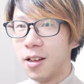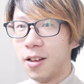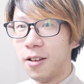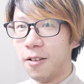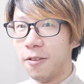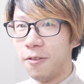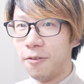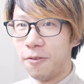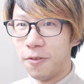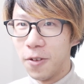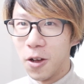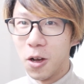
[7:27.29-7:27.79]

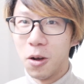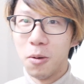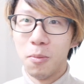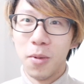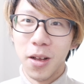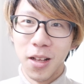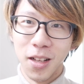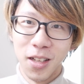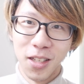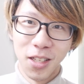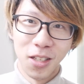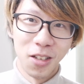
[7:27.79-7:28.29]
film
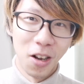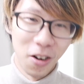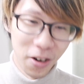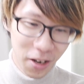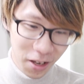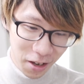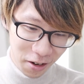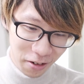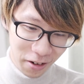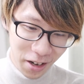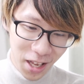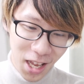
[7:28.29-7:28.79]
installed
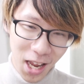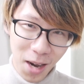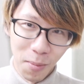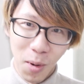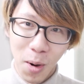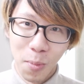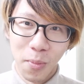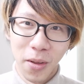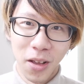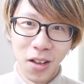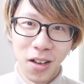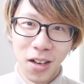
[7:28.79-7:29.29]
in your
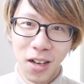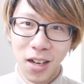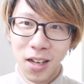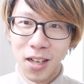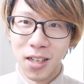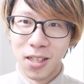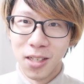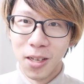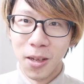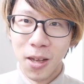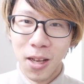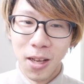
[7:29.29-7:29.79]
camera,
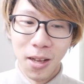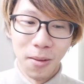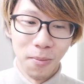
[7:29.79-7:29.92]
because